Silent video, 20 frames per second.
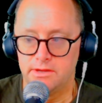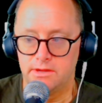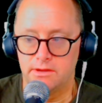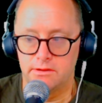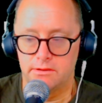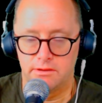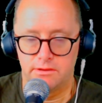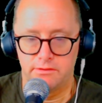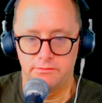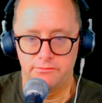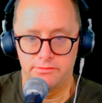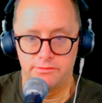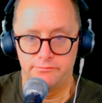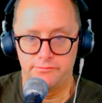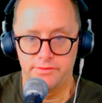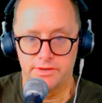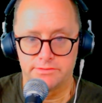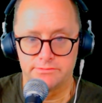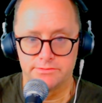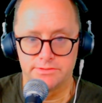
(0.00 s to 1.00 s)
the
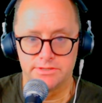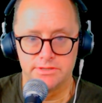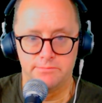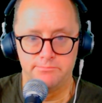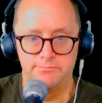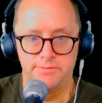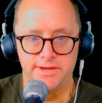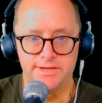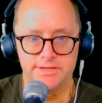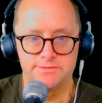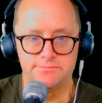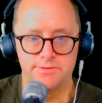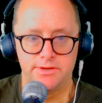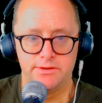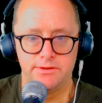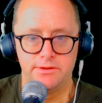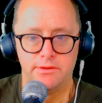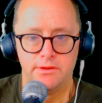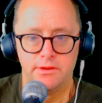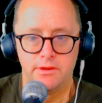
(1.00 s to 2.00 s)
VIX was in the
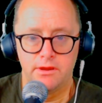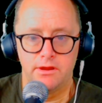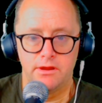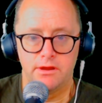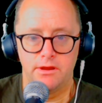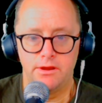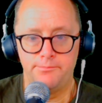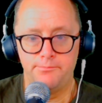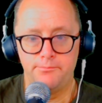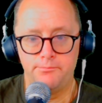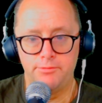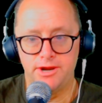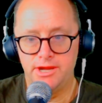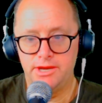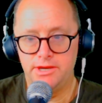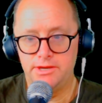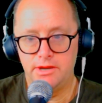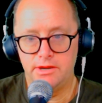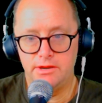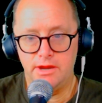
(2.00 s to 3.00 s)
basement.
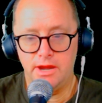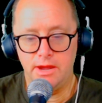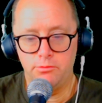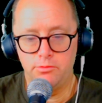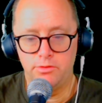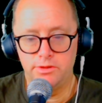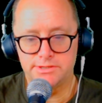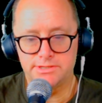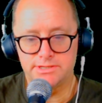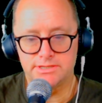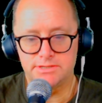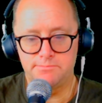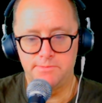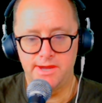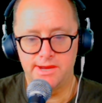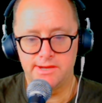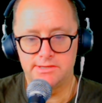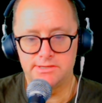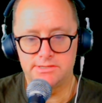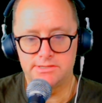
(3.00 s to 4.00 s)
But I would
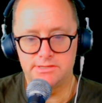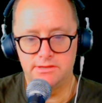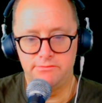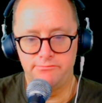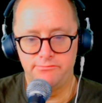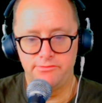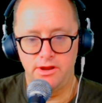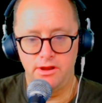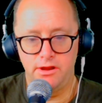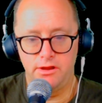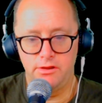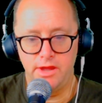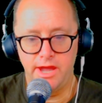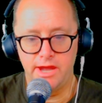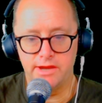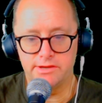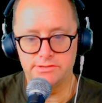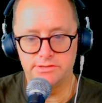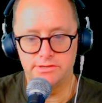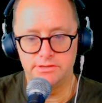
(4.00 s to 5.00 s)
suspect to see vol
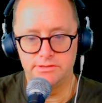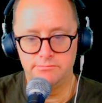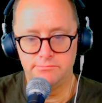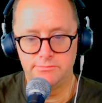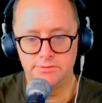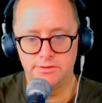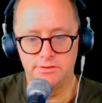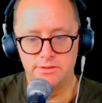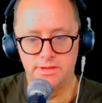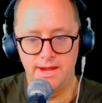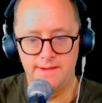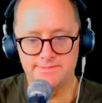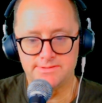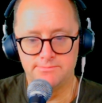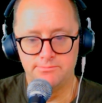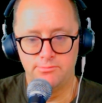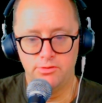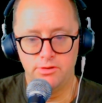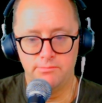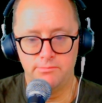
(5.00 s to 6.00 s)
actually collapse
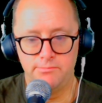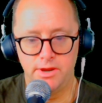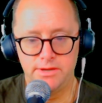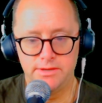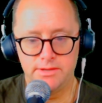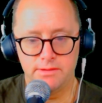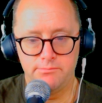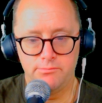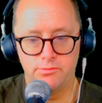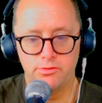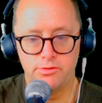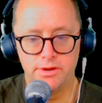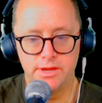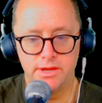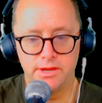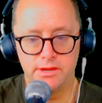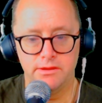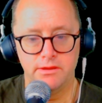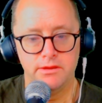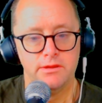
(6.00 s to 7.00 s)
more Monday
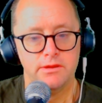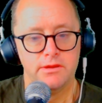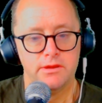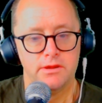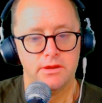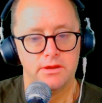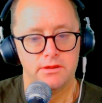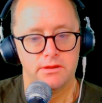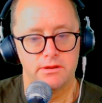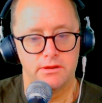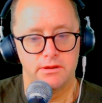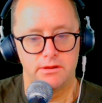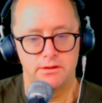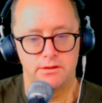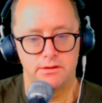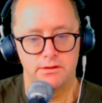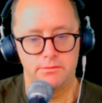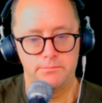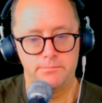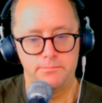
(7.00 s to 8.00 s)
morning,
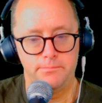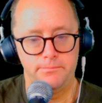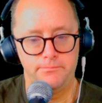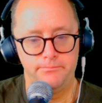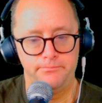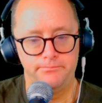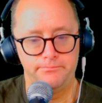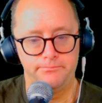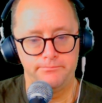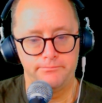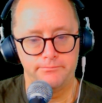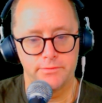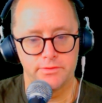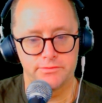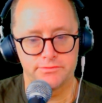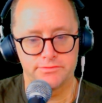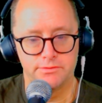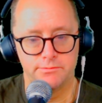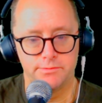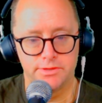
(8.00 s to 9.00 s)

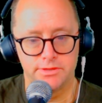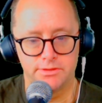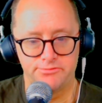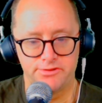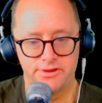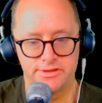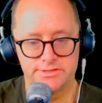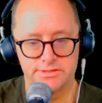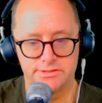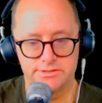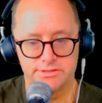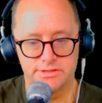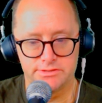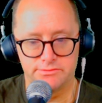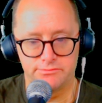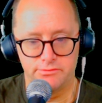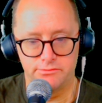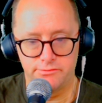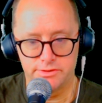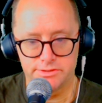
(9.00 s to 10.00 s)
assuming the president doesn't
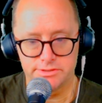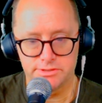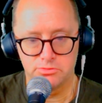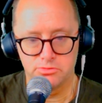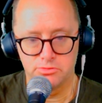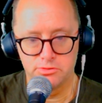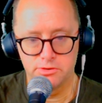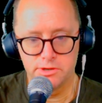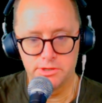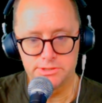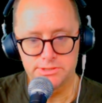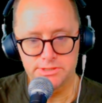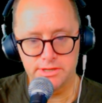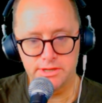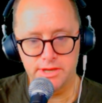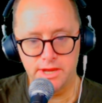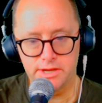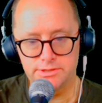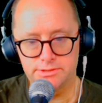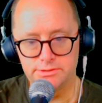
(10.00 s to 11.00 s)
reverse course and
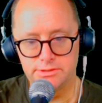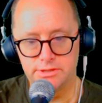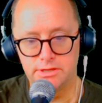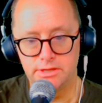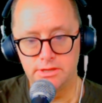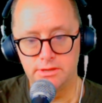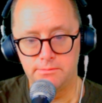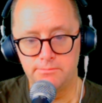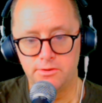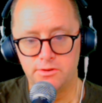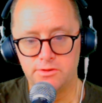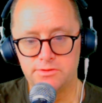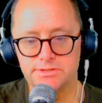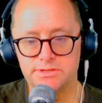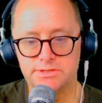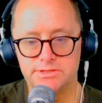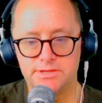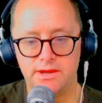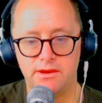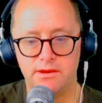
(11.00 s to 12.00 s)
actually impose the
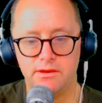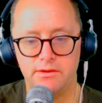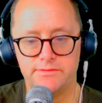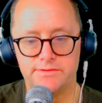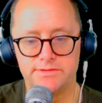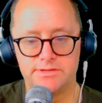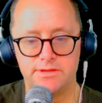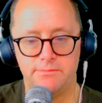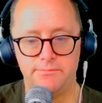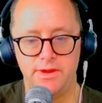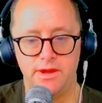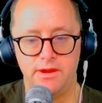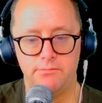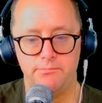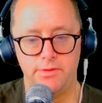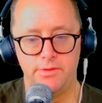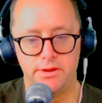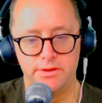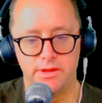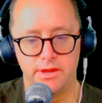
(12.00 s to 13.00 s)
tariffs somehow
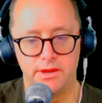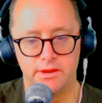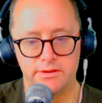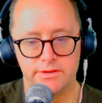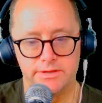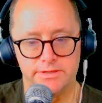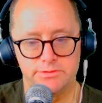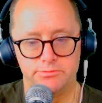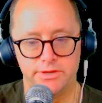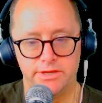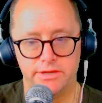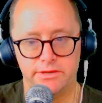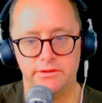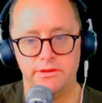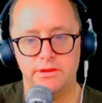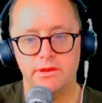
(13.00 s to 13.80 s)
Monday on a tweet.